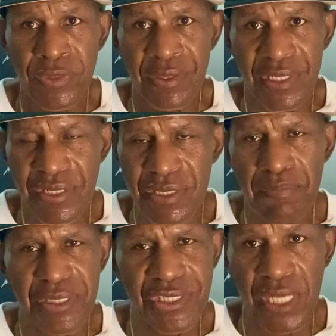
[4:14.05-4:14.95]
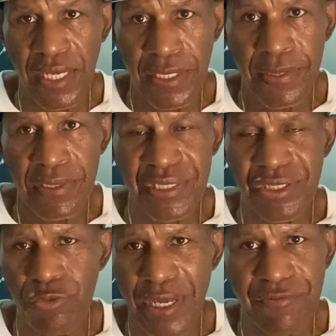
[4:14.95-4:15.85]
This is a mistake. It's
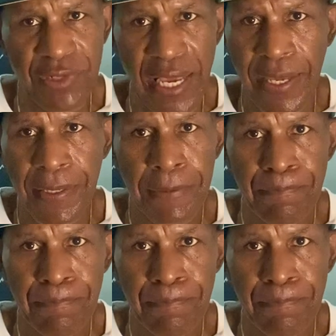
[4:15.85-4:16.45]
a red flag.